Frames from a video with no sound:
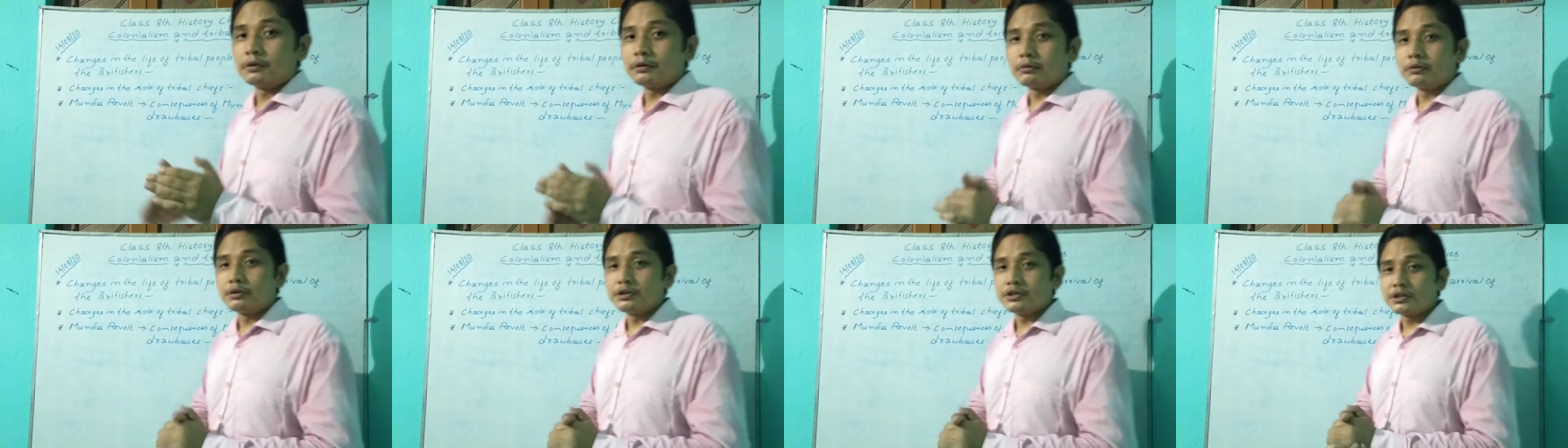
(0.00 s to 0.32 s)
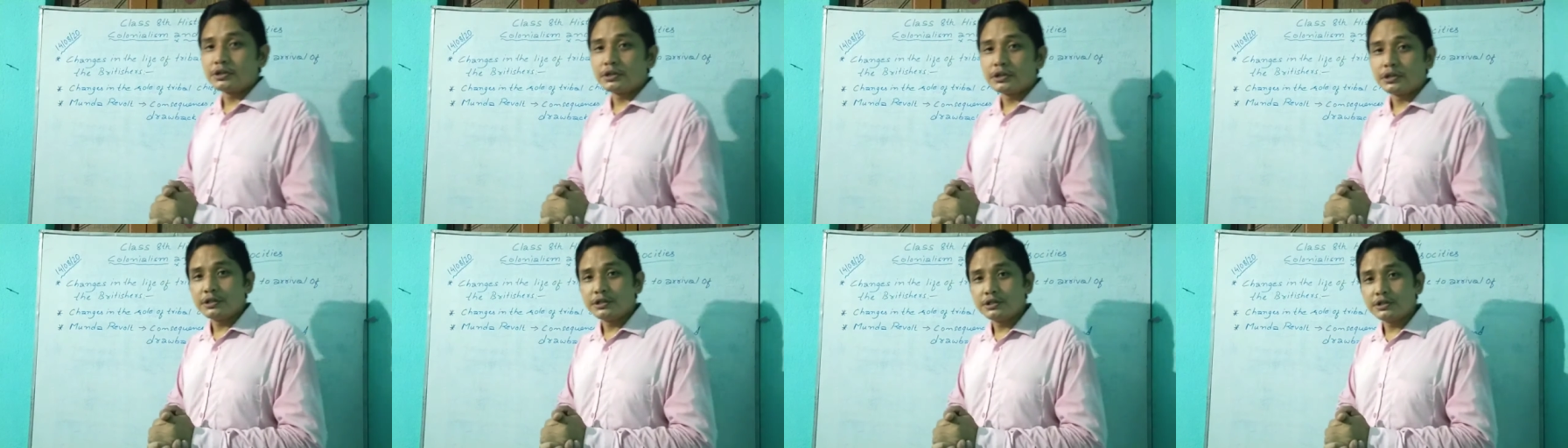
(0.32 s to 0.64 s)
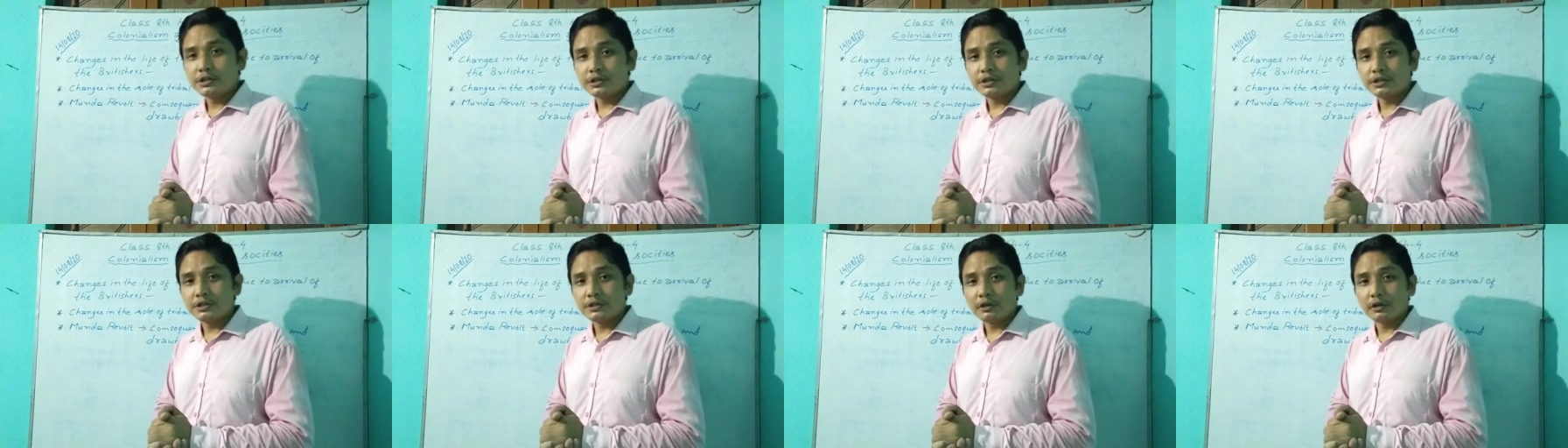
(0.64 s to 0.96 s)
the question
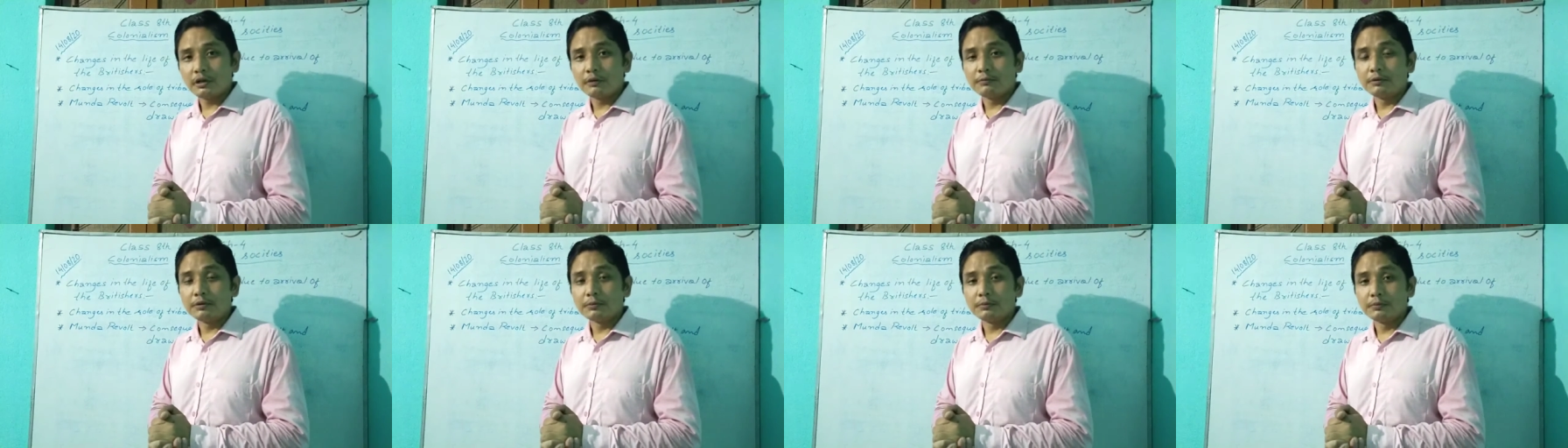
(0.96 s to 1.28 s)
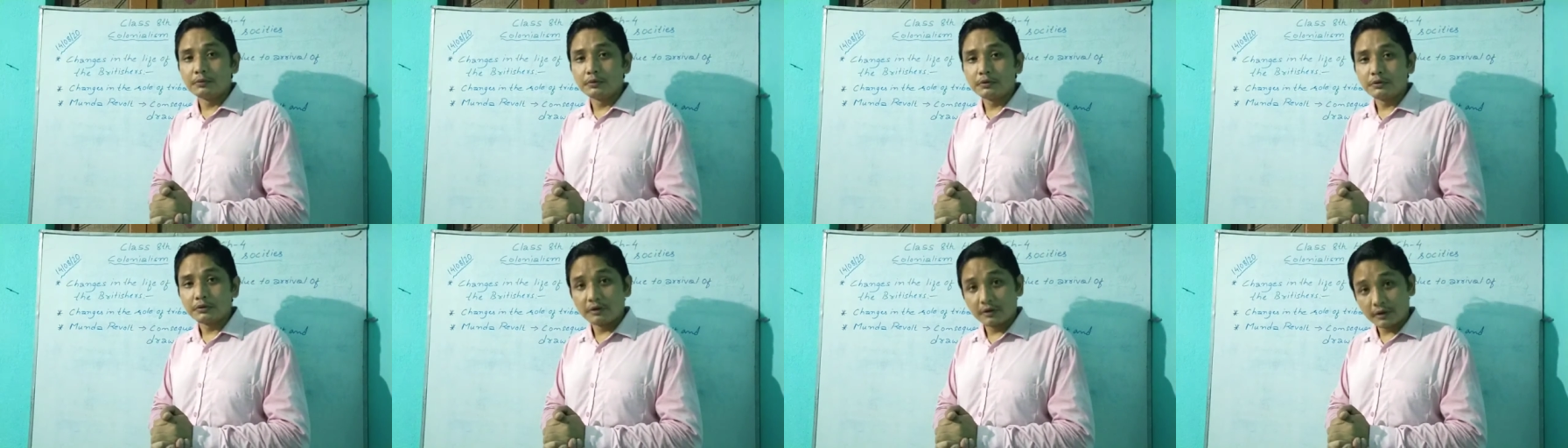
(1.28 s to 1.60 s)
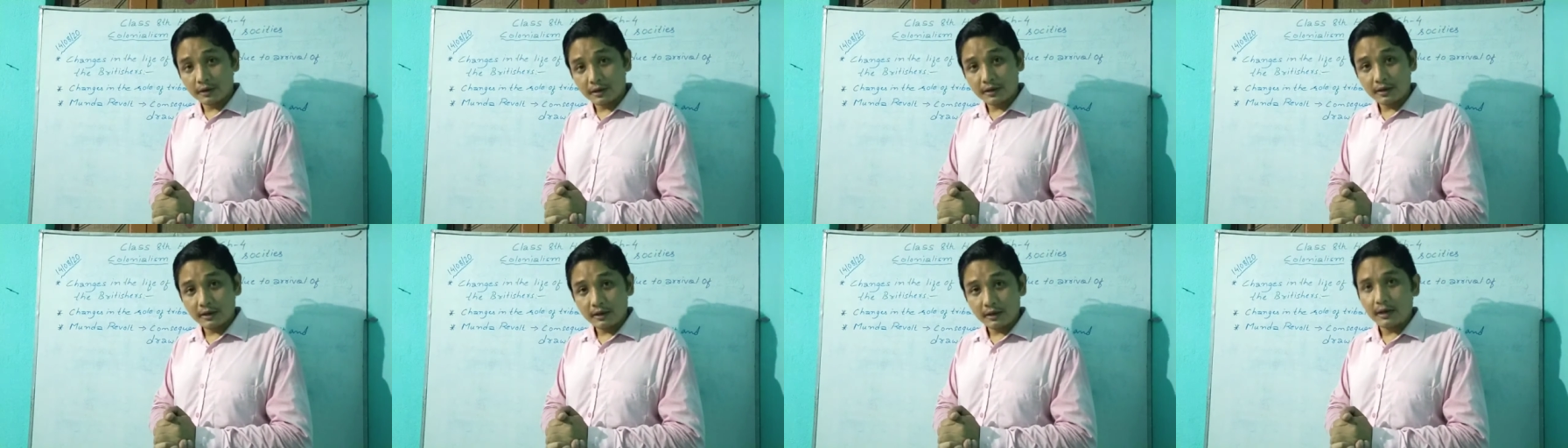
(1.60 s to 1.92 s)
answer of the book,
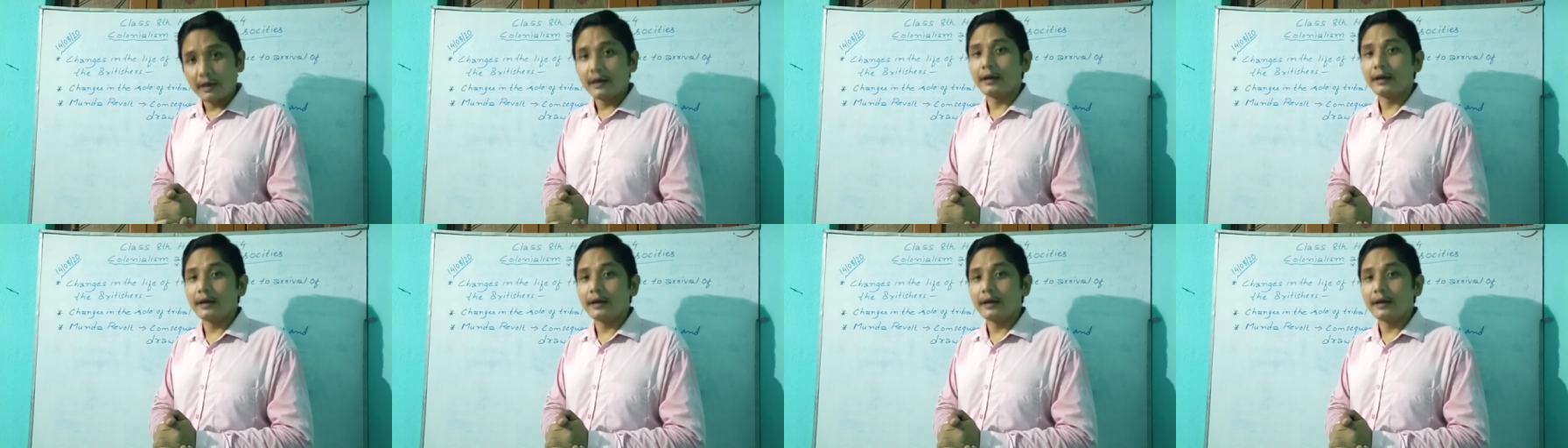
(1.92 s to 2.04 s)
okay?